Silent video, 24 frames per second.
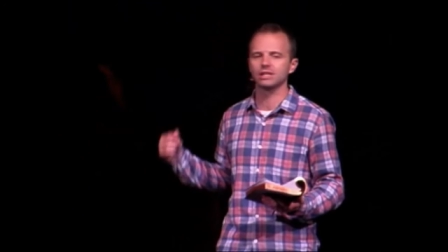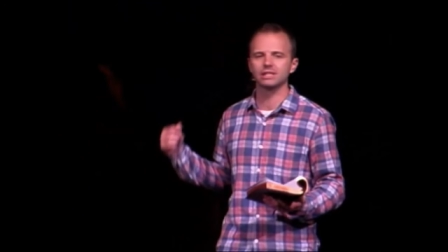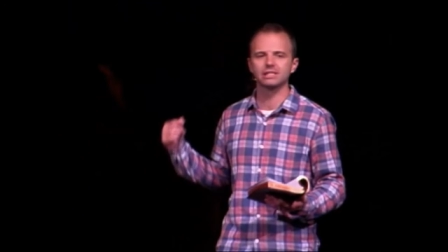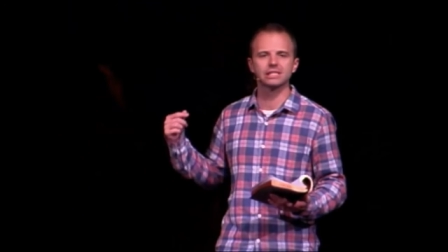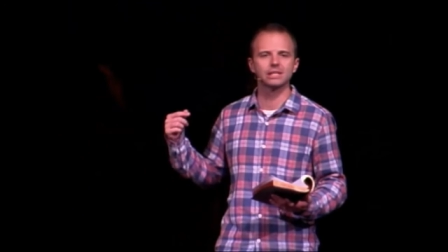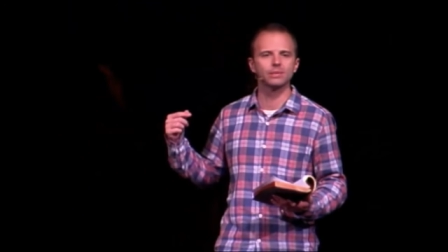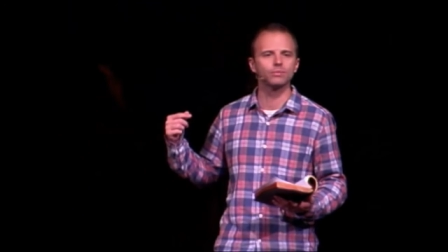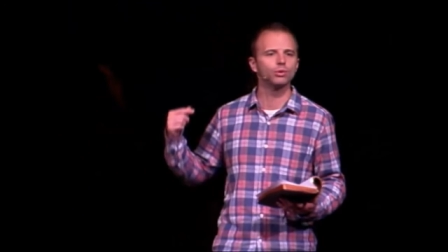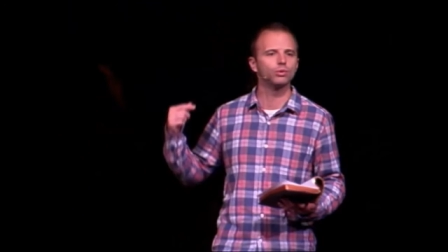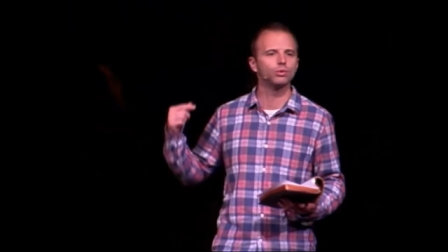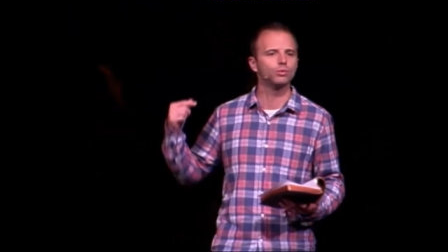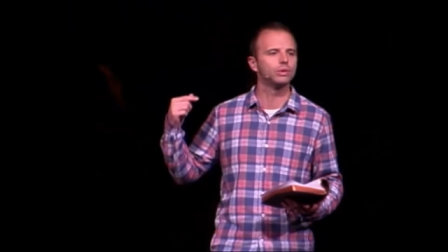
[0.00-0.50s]
that
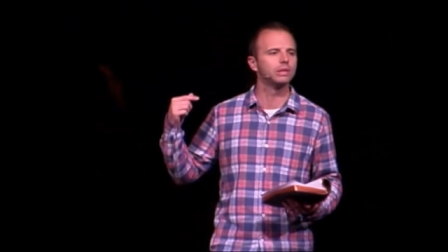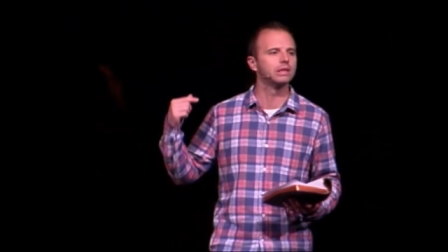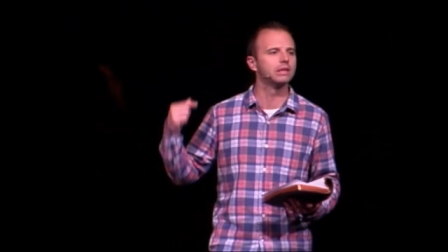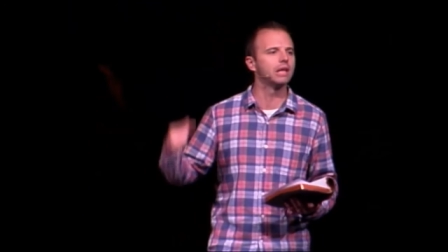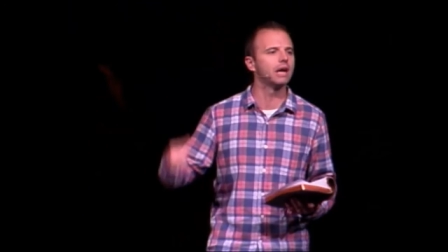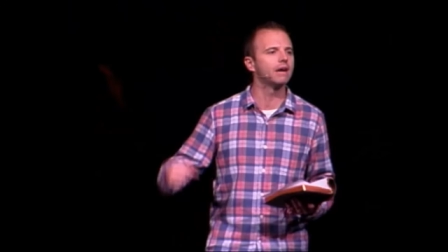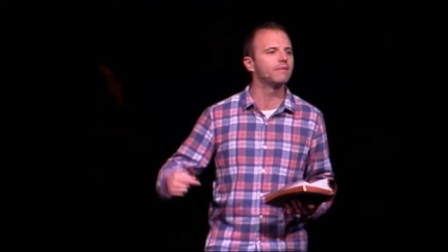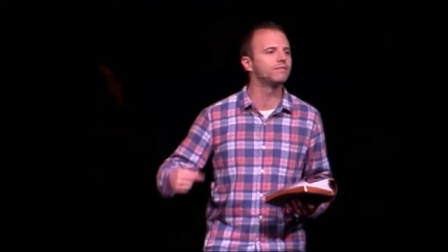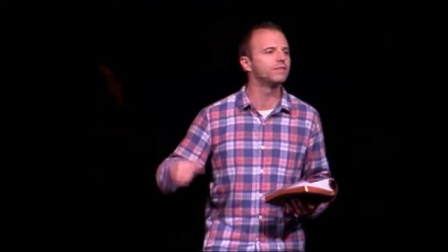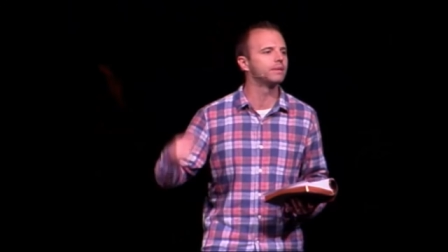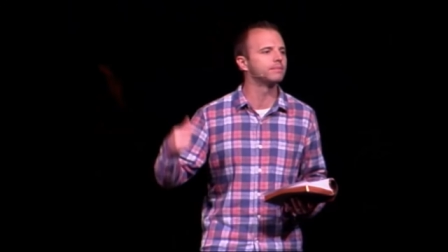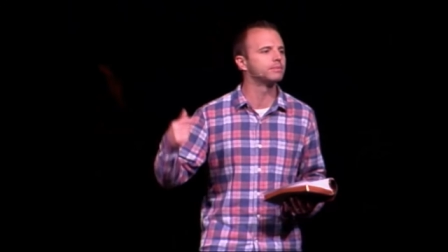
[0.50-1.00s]
someone would
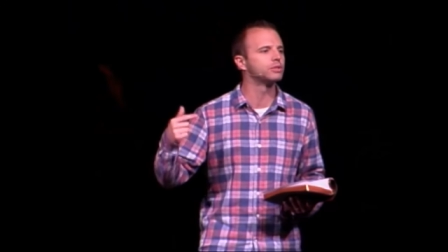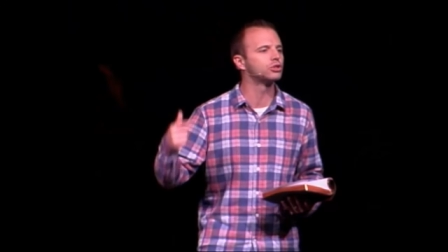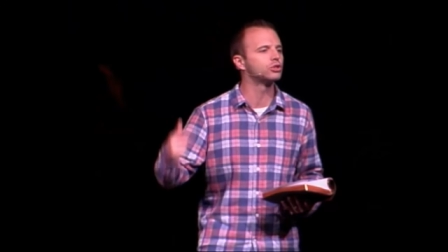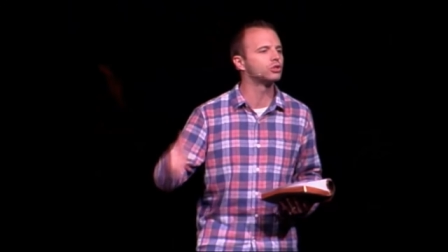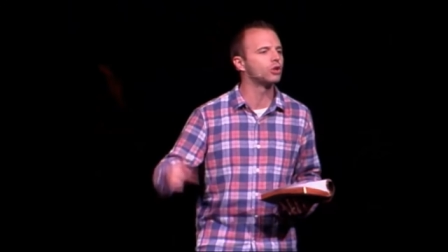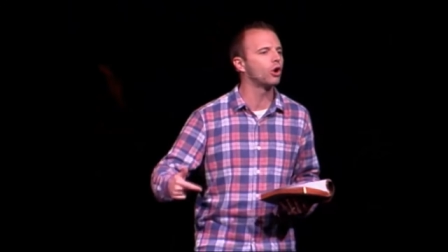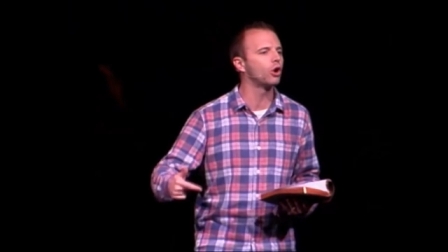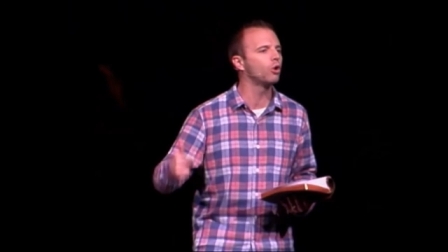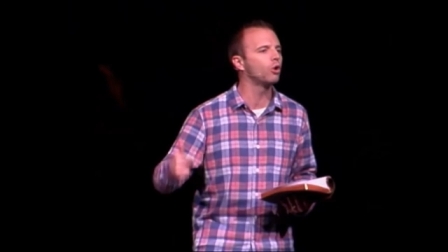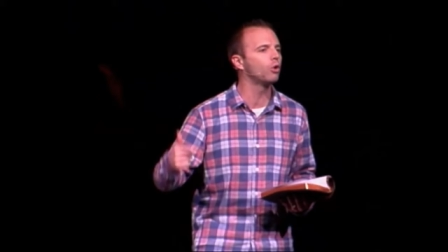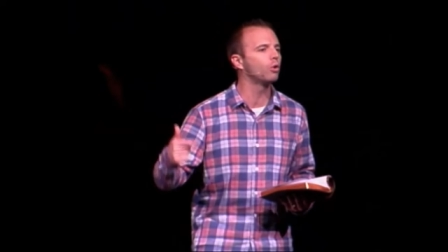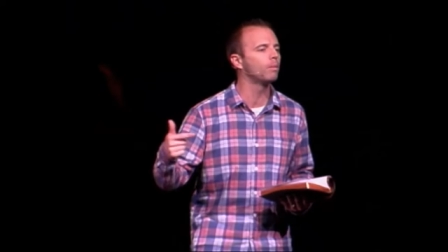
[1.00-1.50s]
love them
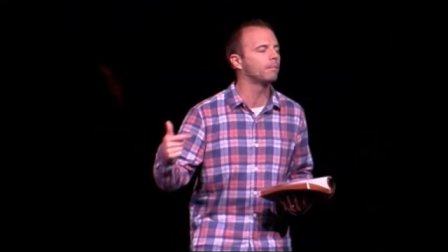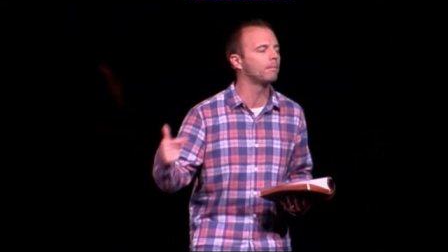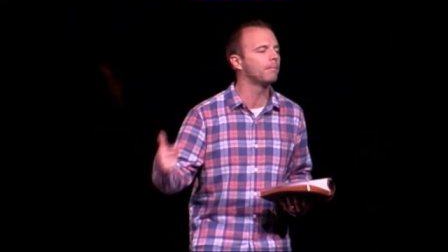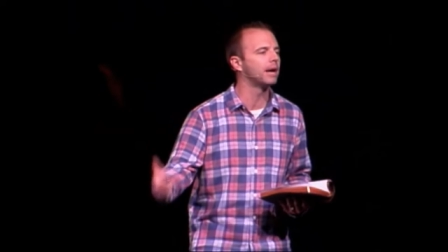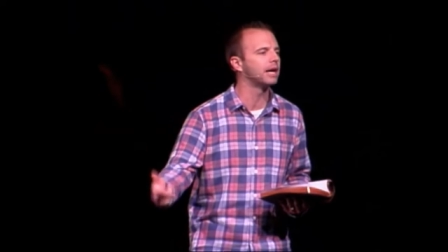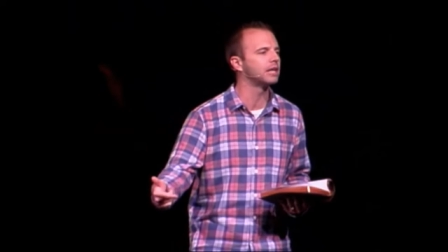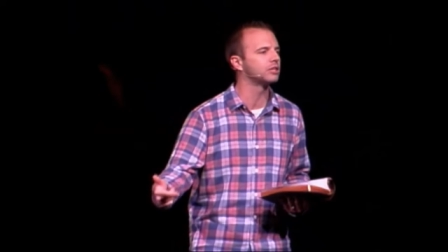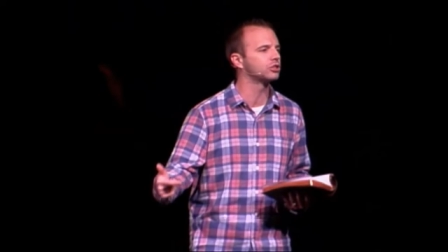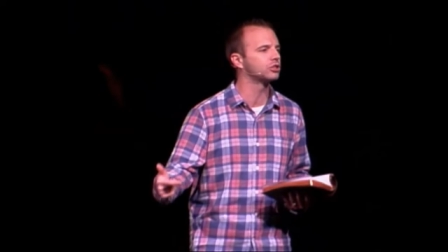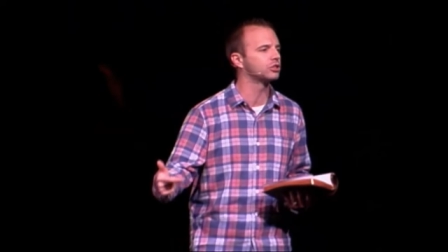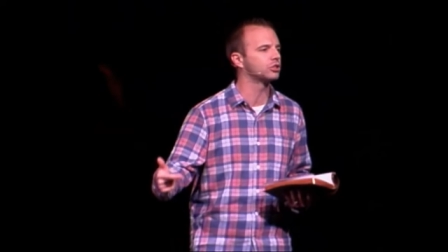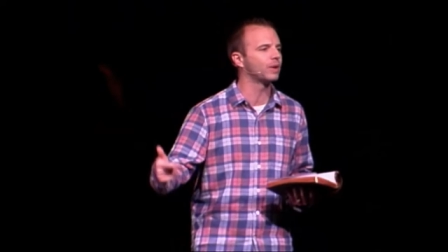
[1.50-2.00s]
so
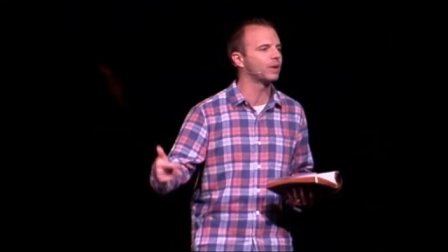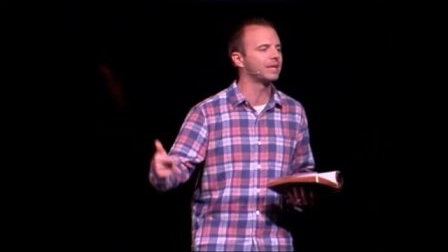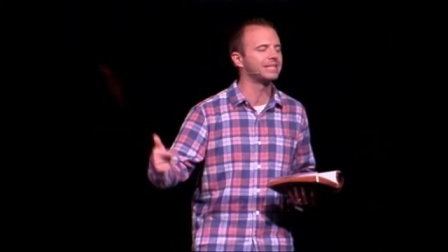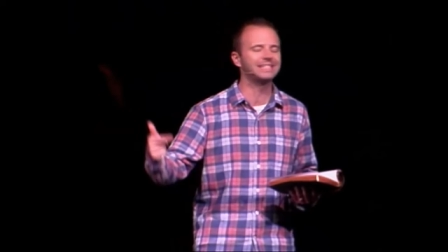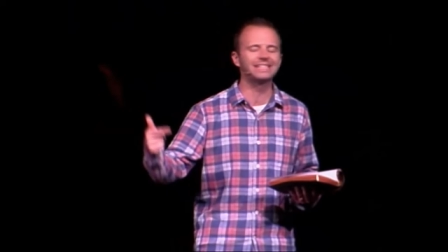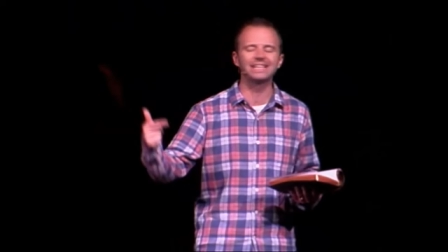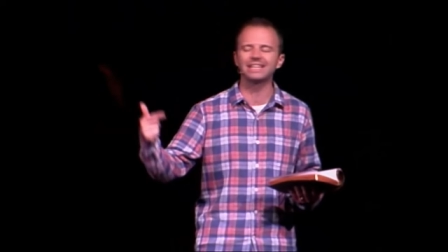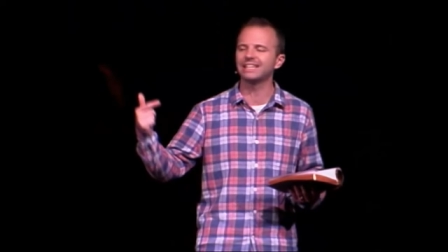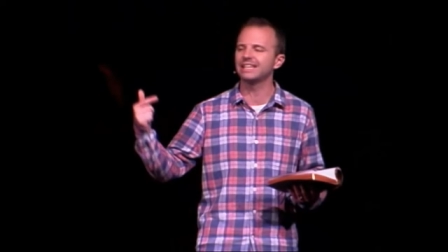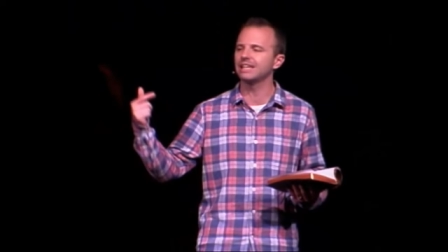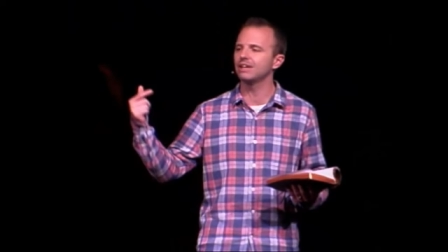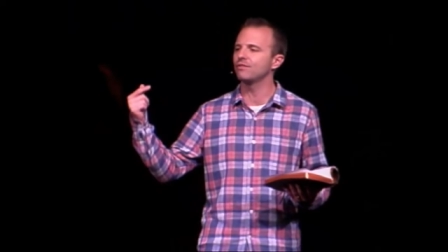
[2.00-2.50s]
much so as
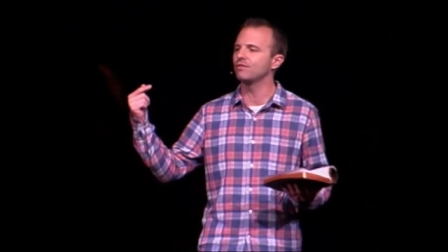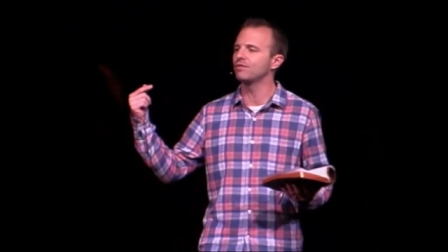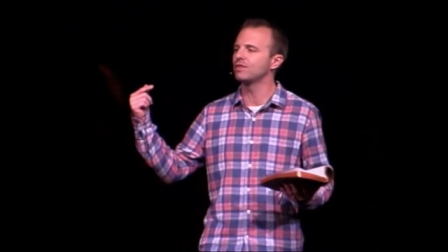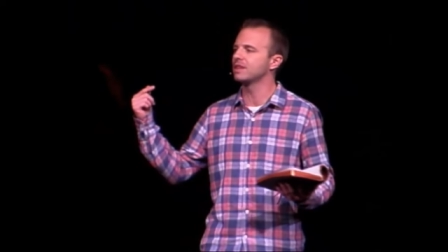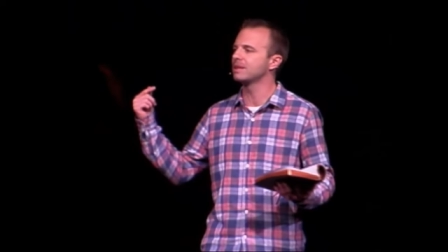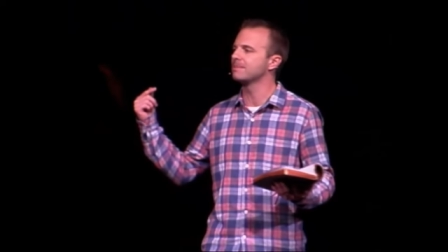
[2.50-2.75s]
to give